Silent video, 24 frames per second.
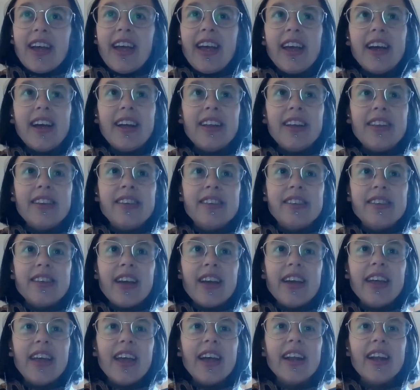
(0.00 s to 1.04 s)
And
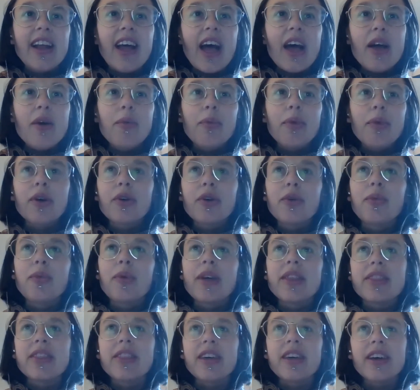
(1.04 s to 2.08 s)
again, I work
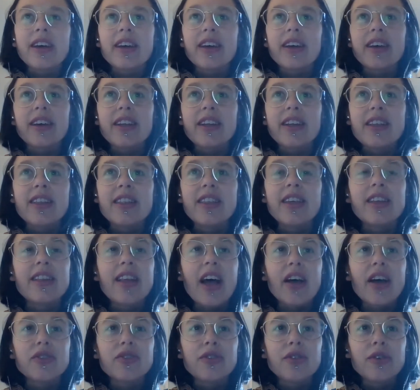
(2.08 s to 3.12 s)
with the
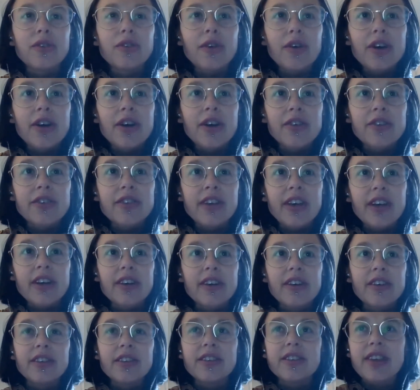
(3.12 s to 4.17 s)
National Lawyers
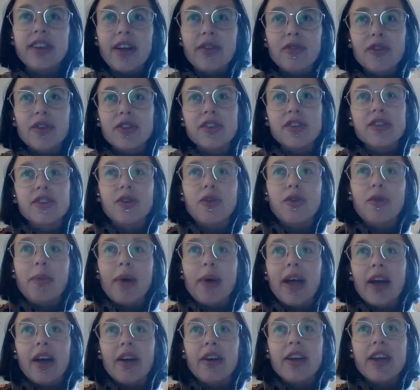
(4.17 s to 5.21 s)
Guild San Francisco
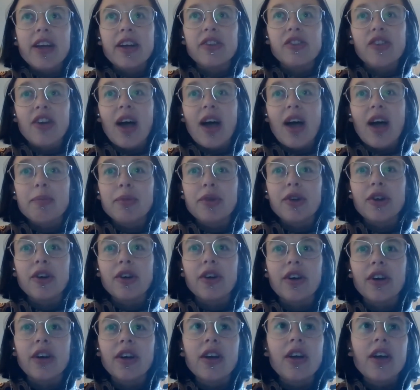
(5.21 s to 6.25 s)
Bay Area
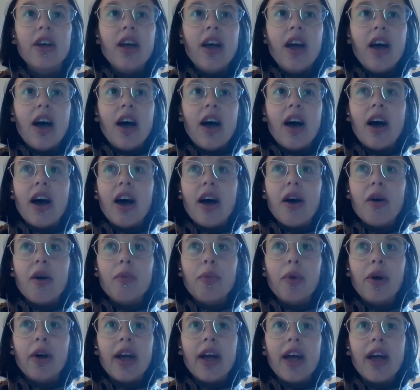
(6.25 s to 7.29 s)
chapter,
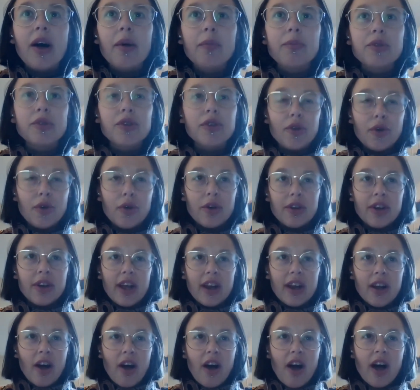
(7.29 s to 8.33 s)
where I help to
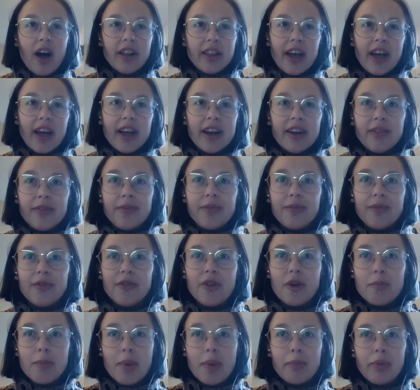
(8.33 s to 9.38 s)
coordinate a hotline
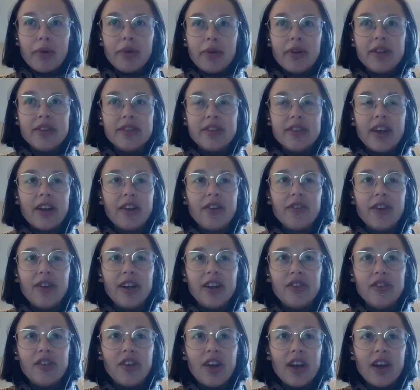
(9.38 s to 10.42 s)
for people in Santa
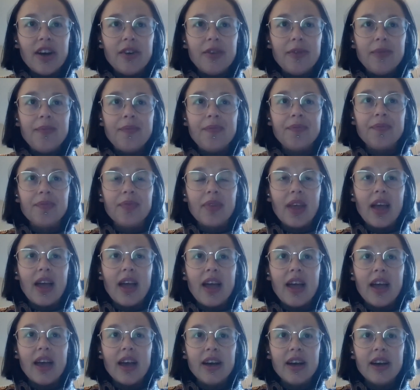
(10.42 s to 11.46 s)
Rita Jail.
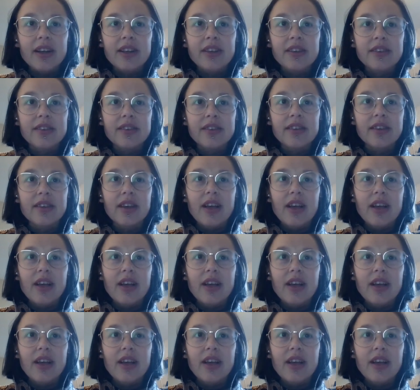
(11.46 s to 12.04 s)
And